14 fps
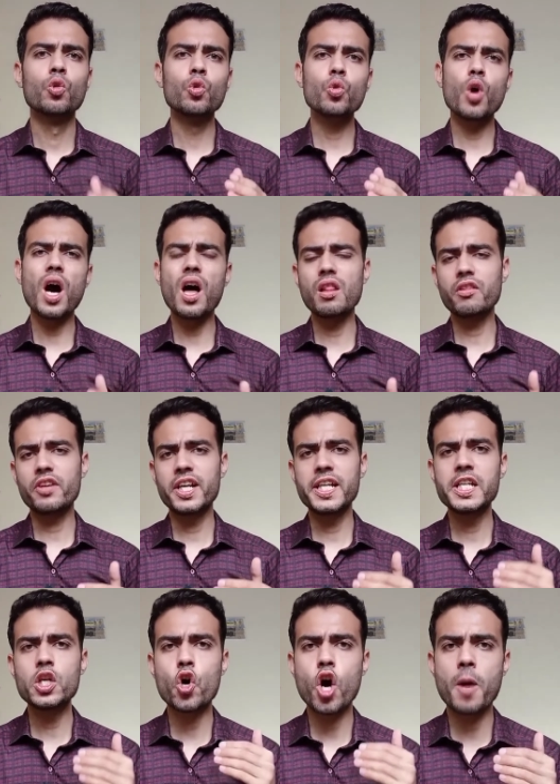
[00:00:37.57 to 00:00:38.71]
who already
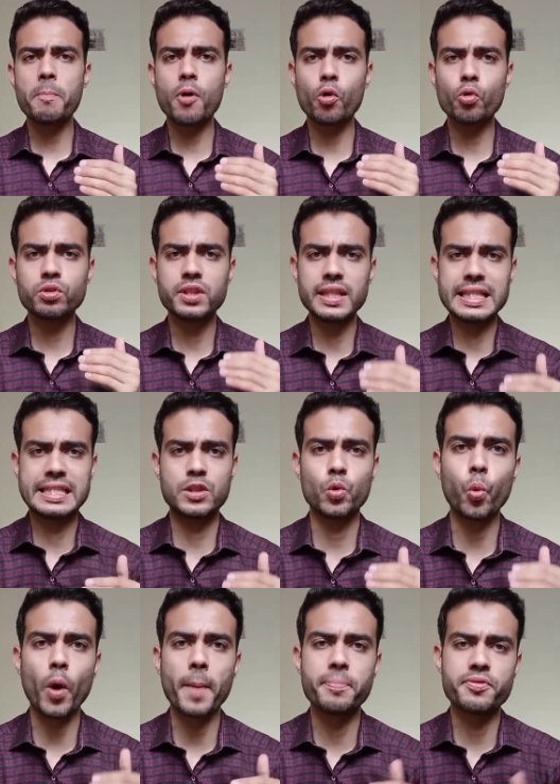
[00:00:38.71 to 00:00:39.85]
know about this
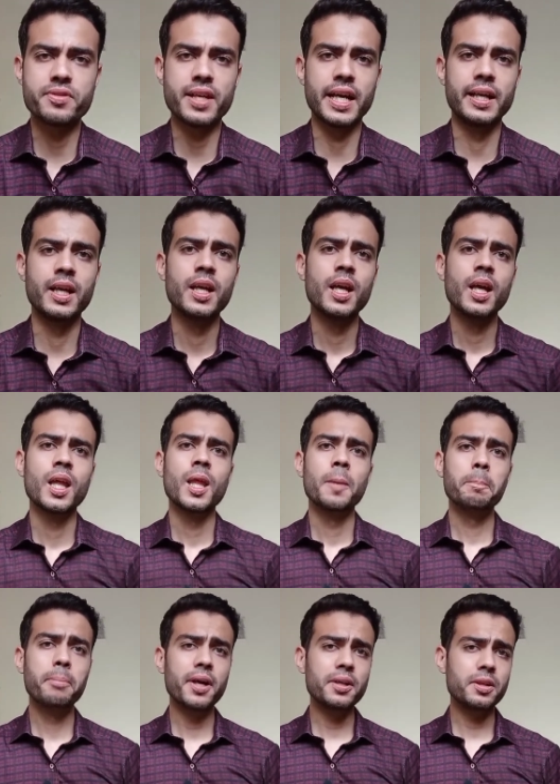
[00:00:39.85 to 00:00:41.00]
website,
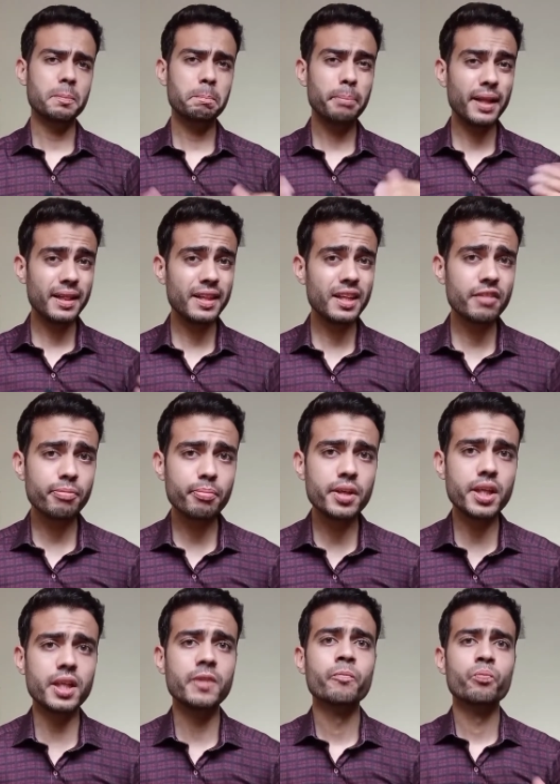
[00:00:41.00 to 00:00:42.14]
but believe
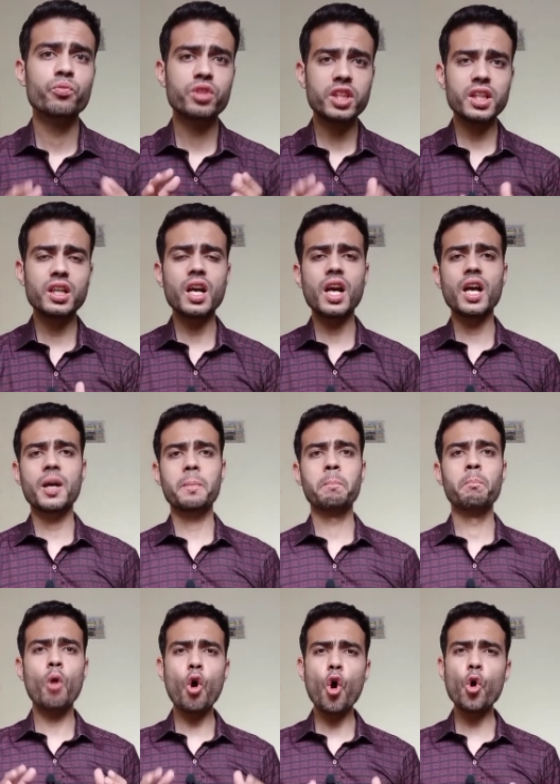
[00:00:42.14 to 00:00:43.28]
me, there are
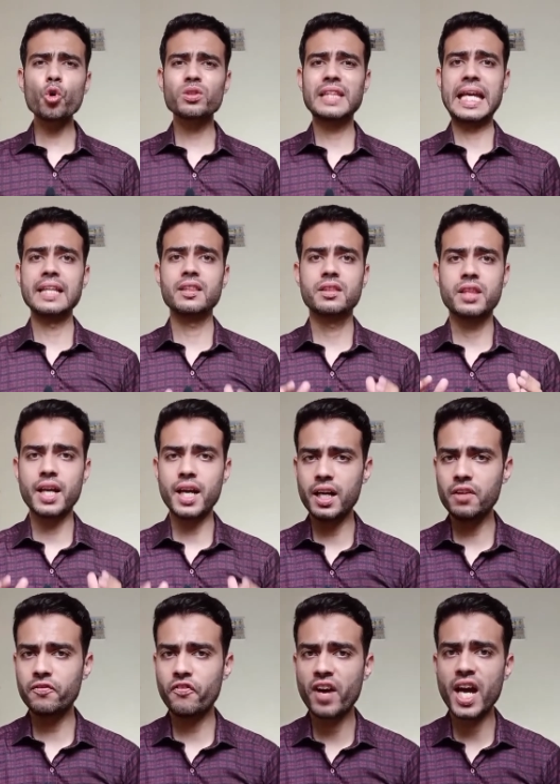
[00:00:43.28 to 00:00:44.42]
more than
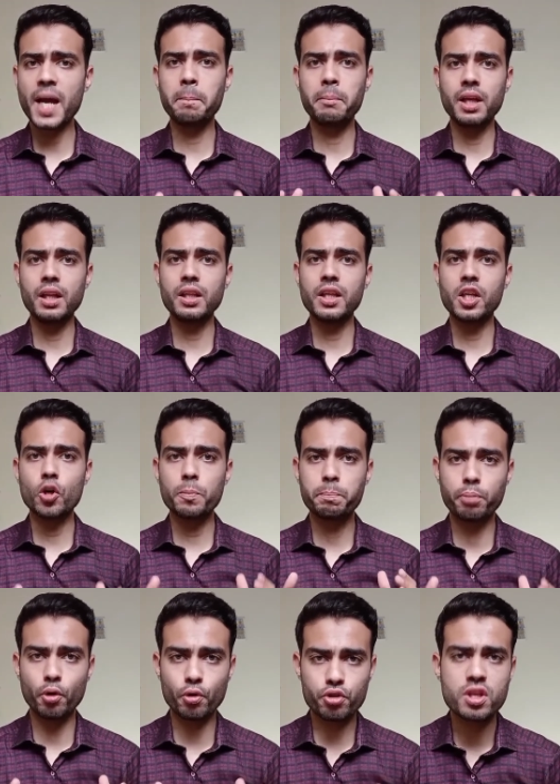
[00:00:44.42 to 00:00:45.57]
35 million of
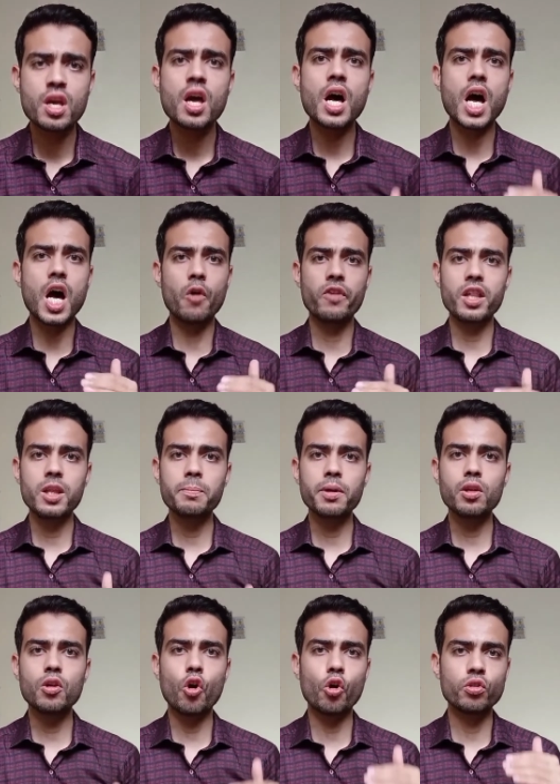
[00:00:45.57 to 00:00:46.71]
books
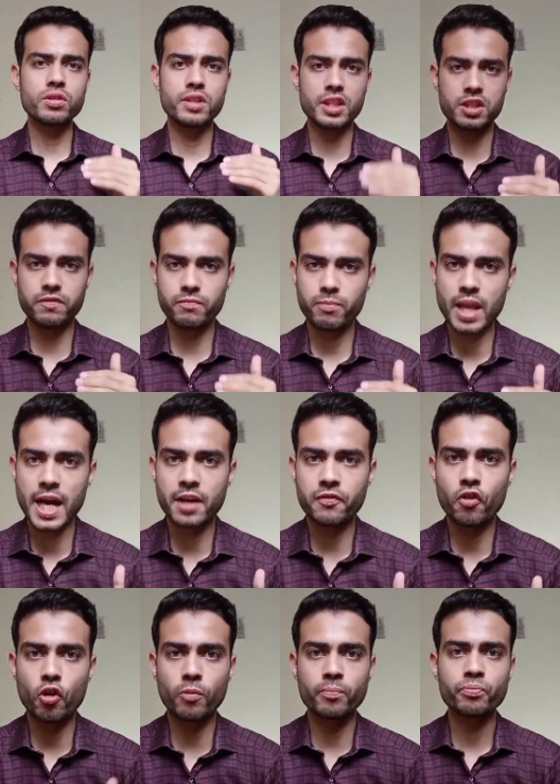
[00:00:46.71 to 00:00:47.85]
available on this
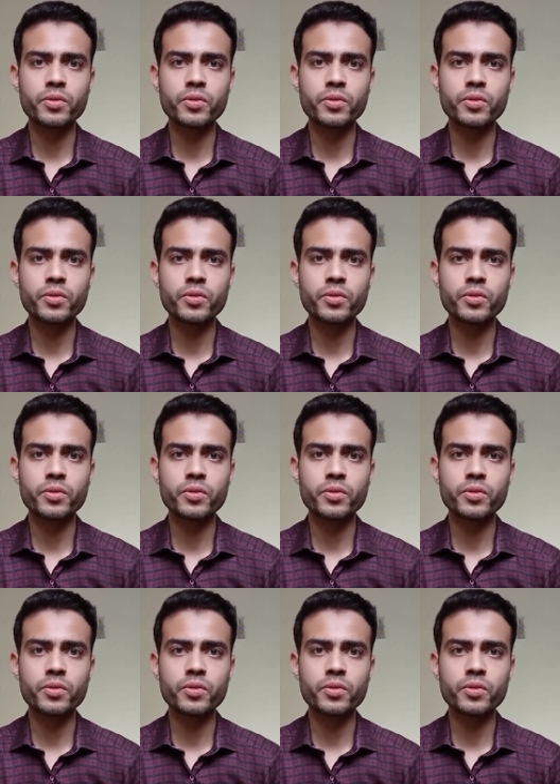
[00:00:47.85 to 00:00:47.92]
platform.